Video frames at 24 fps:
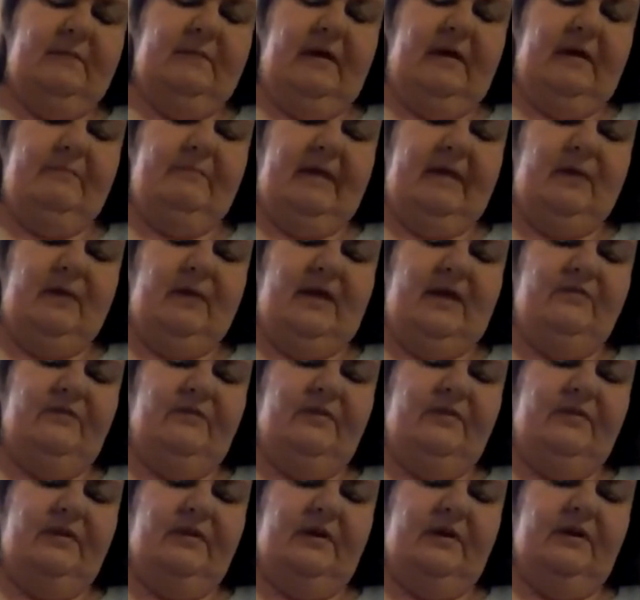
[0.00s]
I might wait for
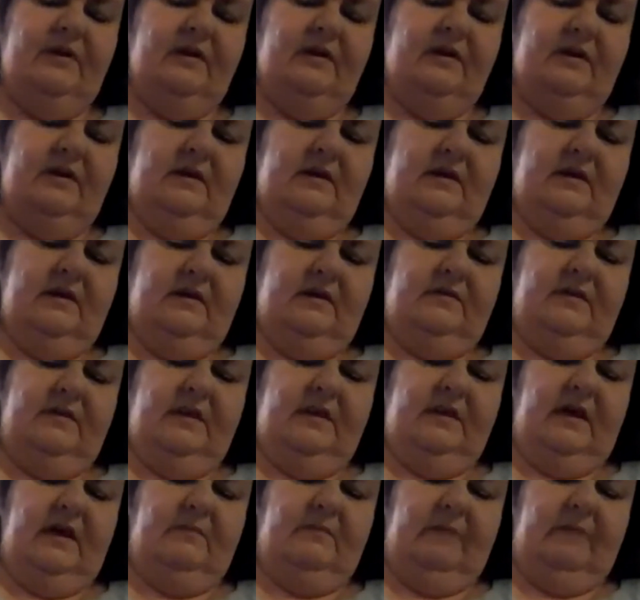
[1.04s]

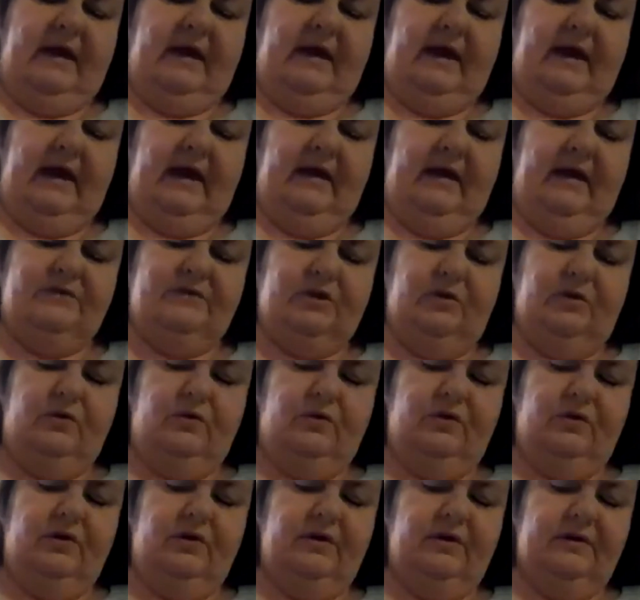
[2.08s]
might have dough
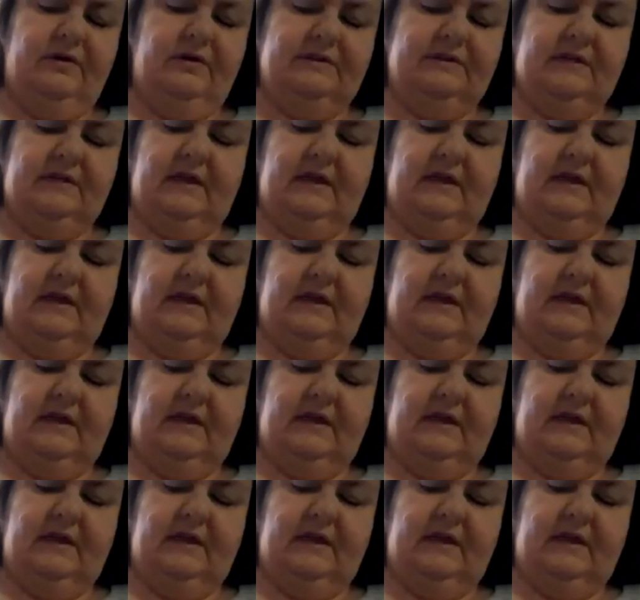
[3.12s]
hooks,